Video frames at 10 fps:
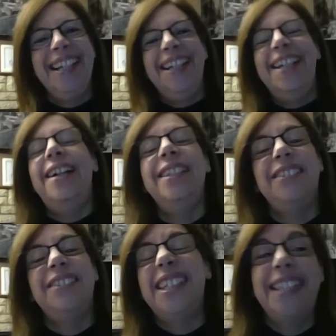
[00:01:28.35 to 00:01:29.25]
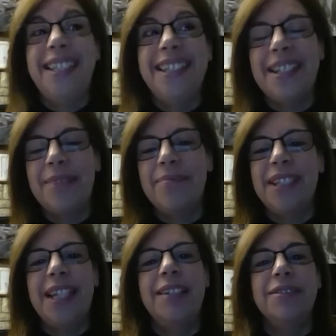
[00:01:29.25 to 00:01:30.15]
I thought I needed something
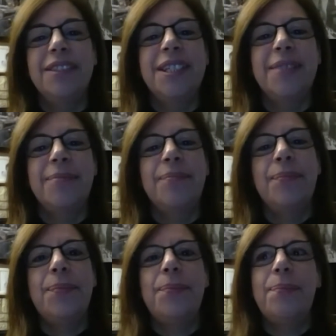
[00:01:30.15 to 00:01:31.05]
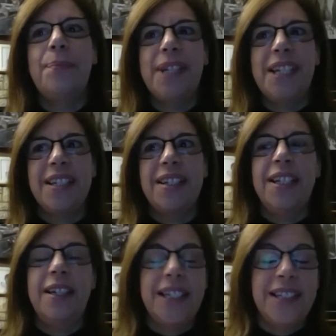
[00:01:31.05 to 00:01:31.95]
else because I
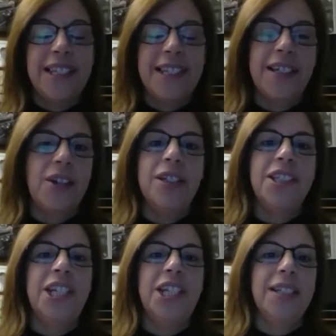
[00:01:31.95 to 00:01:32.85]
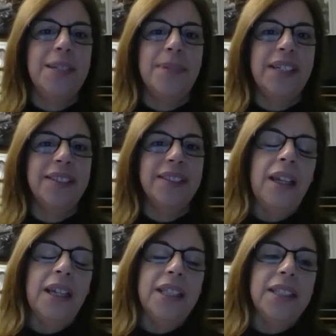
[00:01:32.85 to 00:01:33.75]
like the psychology aspect.
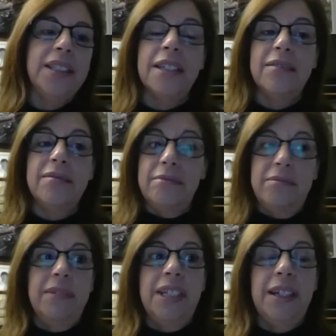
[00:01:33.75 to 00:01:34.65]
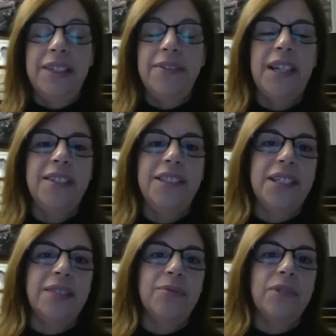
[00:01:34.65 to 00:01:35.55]
So life
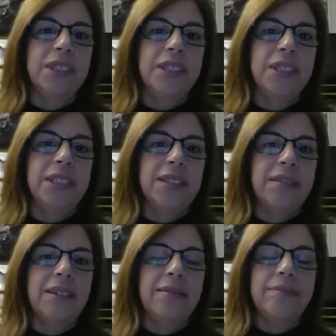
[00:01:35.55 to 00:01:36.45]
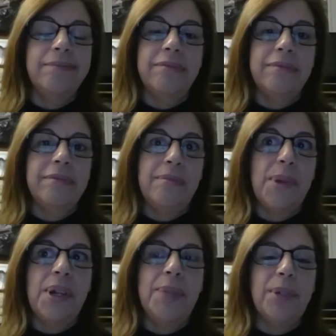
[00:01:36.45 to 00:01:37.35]
coaching was my
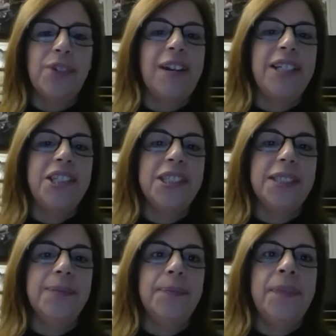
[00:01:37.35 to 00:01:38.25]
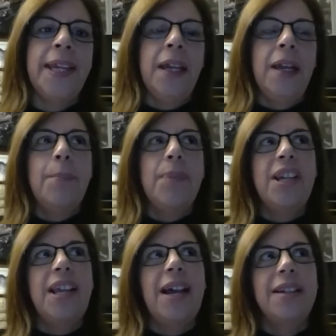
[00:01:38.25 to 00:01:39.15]
progression, but it
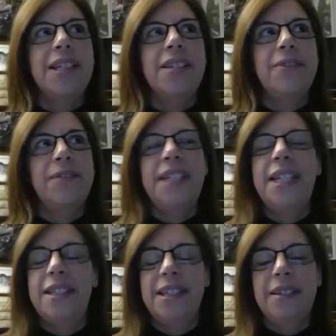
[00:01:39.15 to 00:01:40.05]
had to fit